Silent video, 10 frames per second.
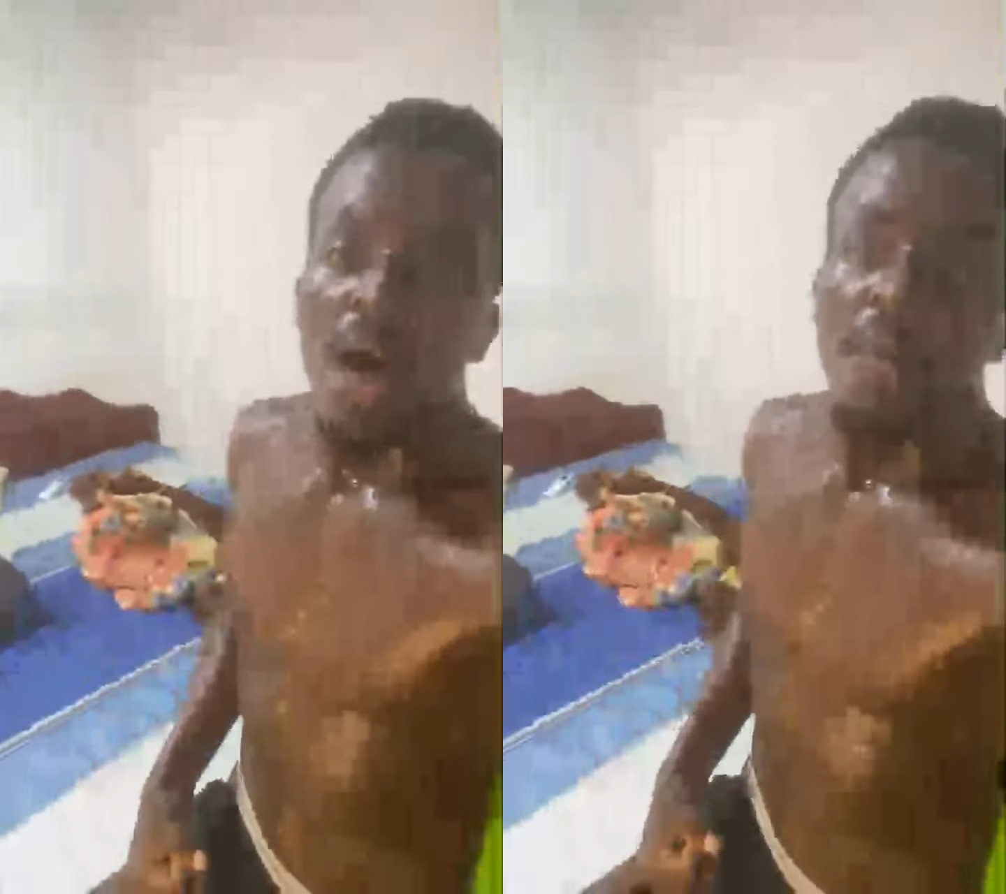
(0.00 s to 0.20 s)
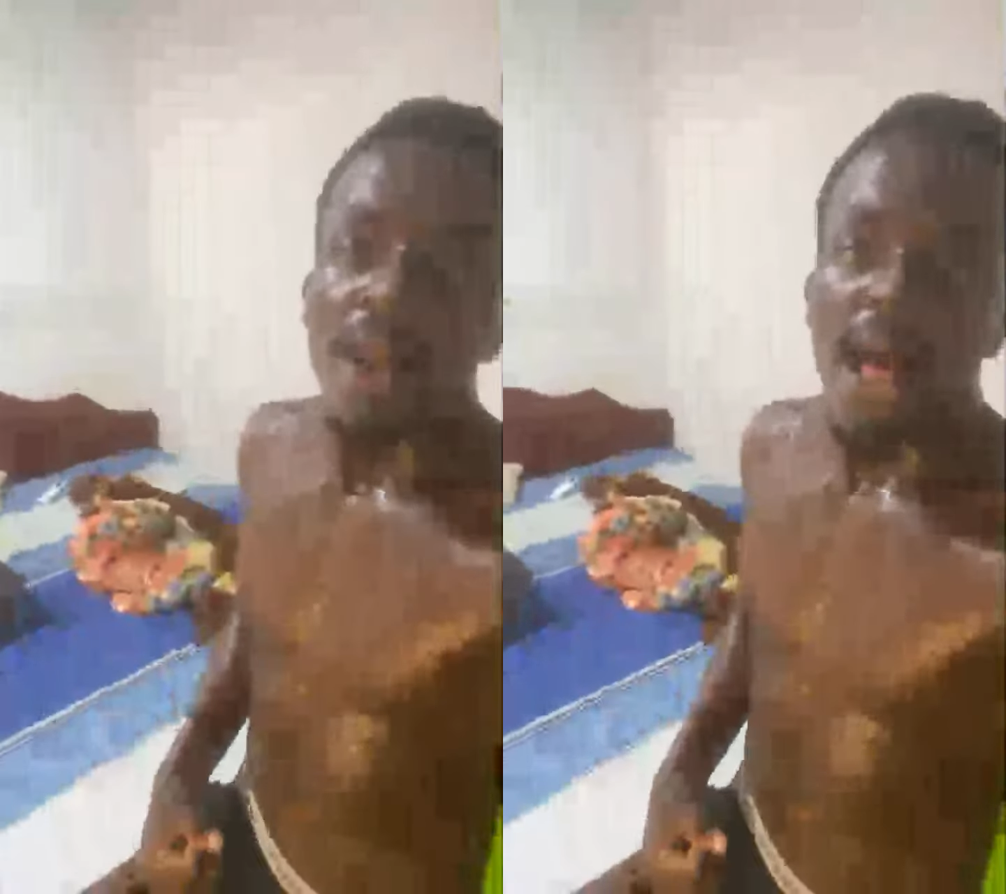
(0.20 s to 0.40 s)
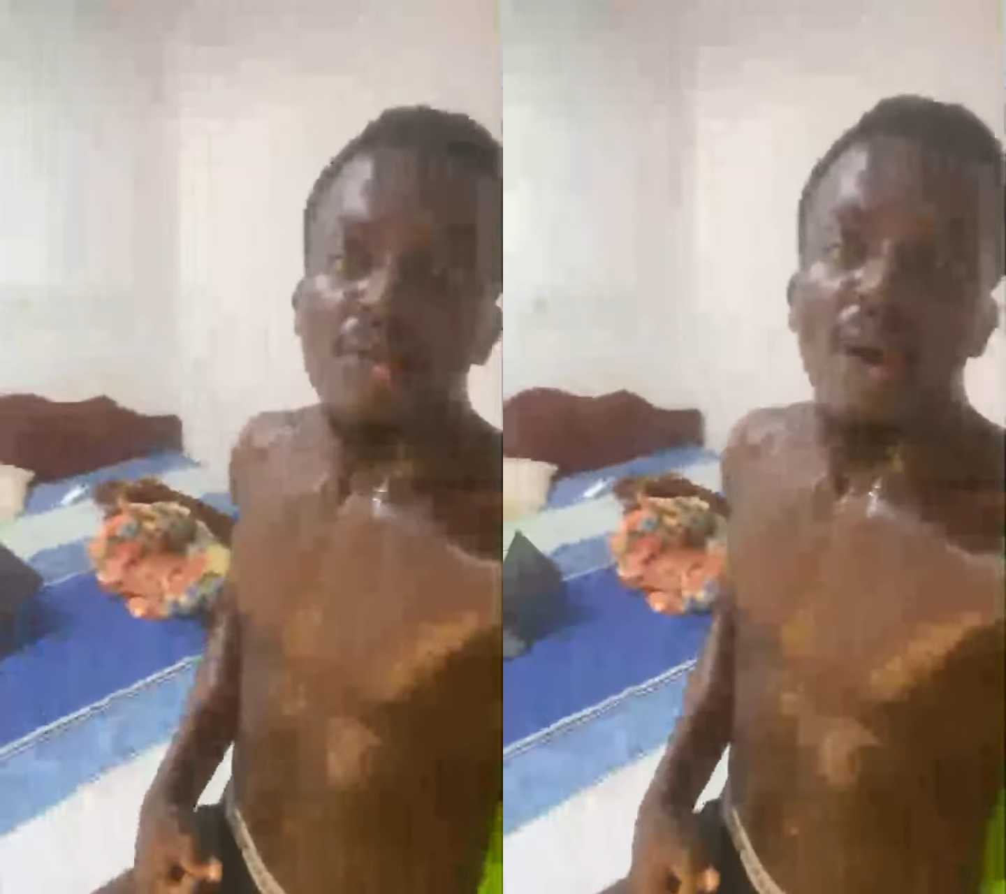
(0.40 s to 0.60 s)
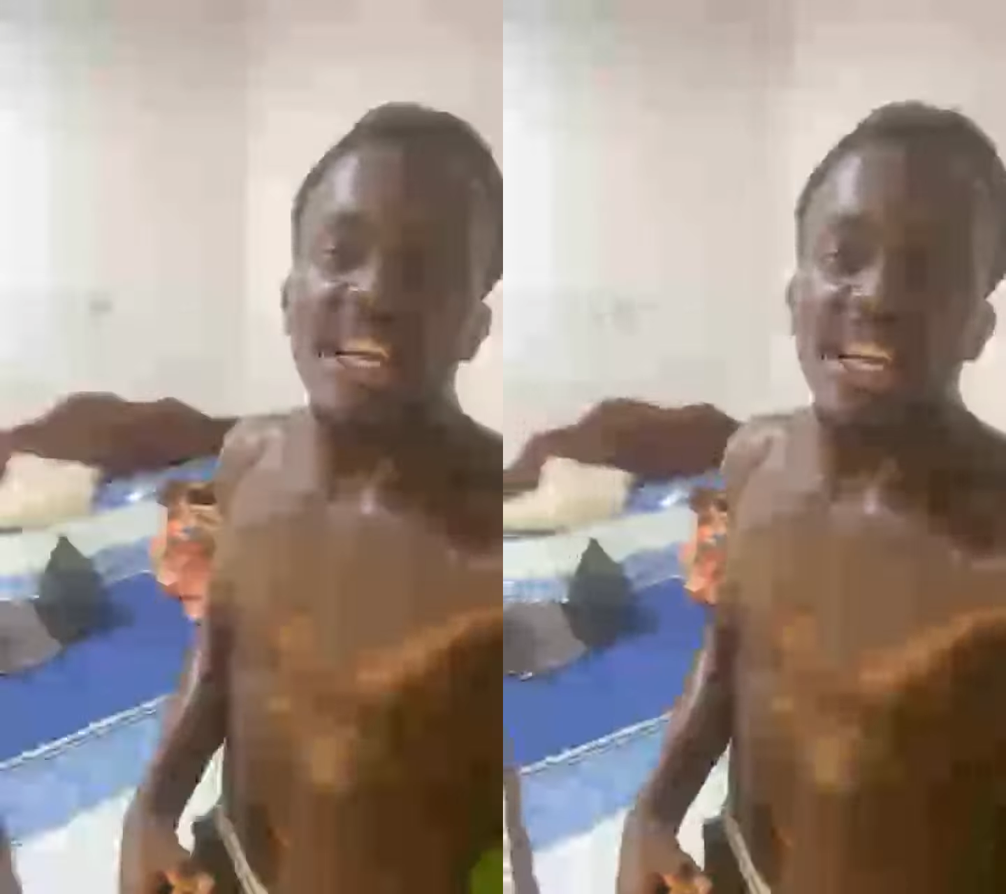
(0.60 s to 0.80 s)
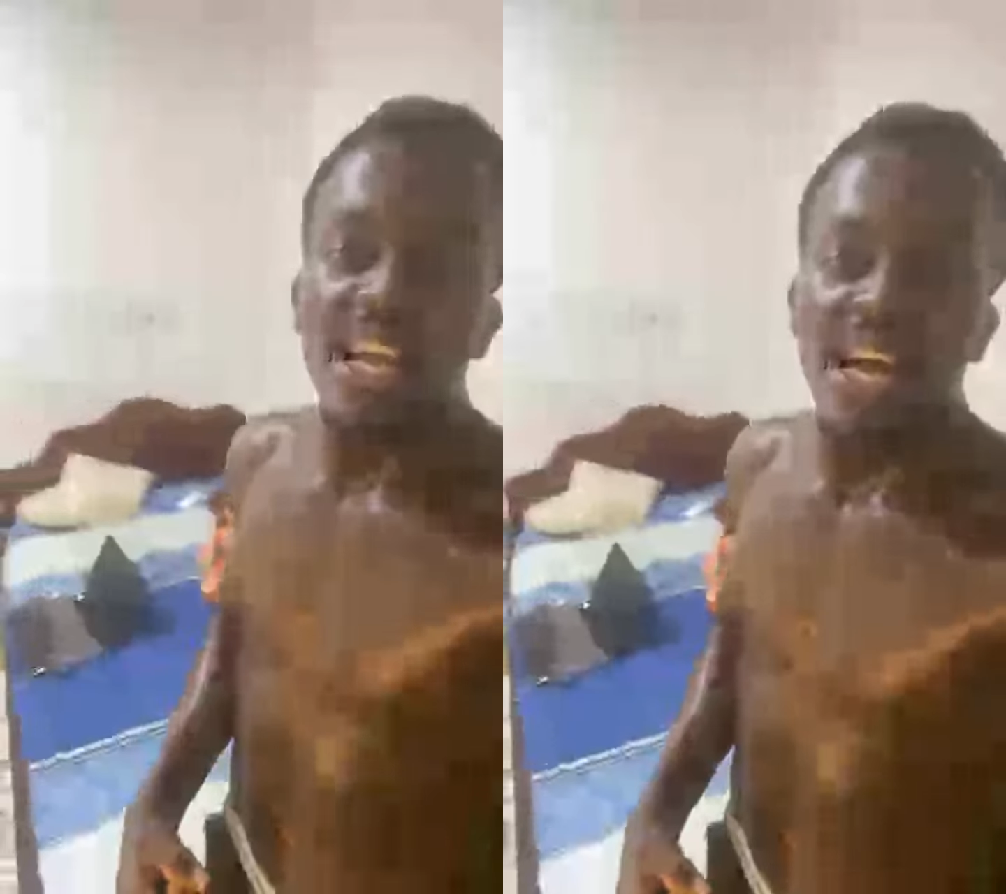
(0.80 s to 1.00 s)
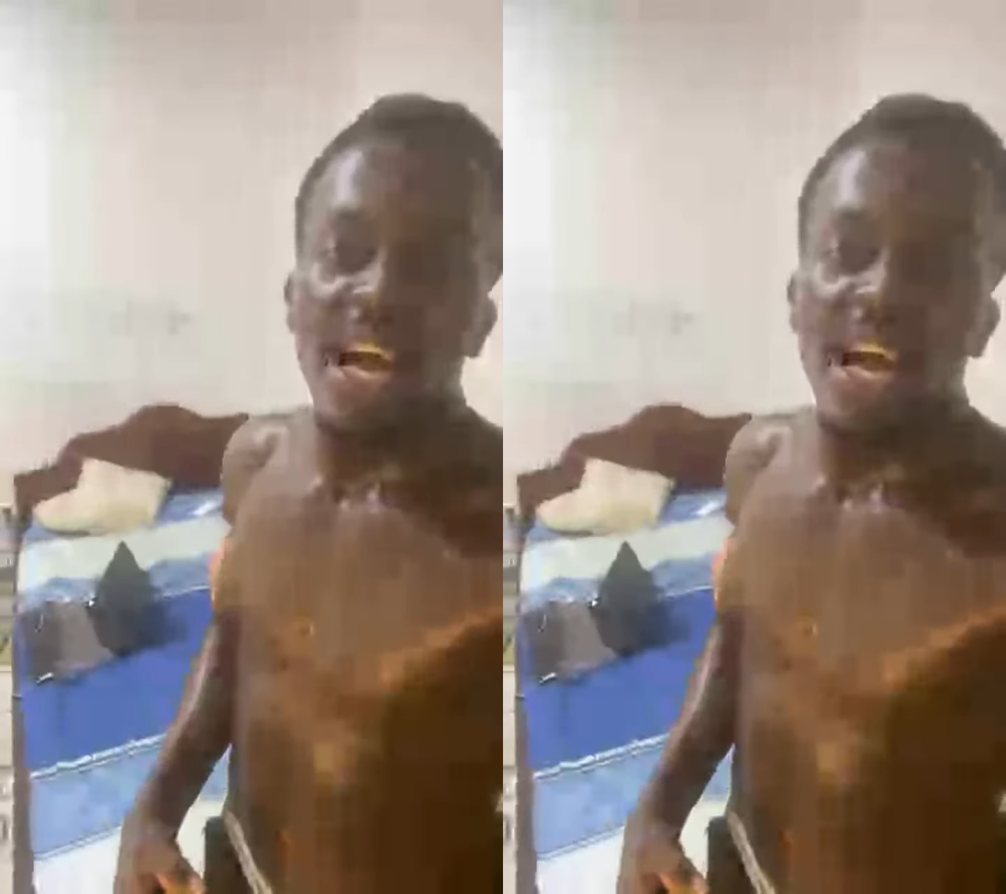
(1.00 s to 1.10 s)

But I'm grinding.